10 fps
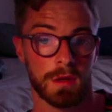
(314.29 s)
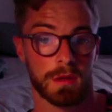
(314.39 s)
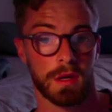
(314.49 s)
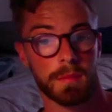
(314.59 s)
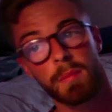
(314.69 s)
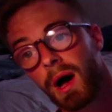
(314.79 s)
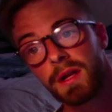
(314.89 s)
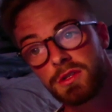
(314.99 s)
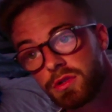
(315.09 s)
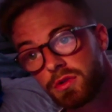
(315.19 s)
Like
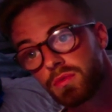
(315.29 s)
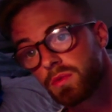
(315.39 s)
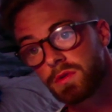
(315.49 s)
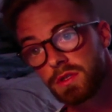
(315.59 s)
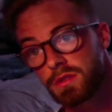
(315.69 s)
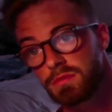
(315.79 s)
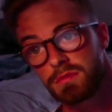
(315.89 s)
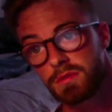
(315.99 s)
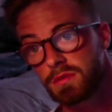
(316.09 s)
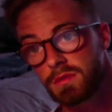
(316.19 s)
my gender was
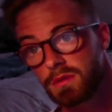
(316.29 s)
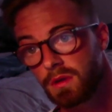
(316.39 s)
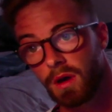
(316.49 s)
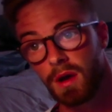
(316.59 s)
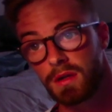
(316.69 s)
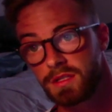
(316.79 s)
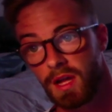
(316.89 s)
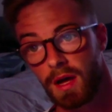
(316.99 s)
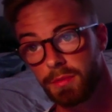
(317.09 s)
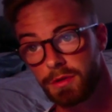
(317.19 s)
uh,
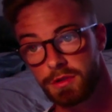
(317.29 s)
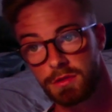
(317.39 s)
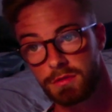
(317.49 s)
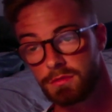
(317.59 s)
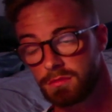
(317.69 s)
established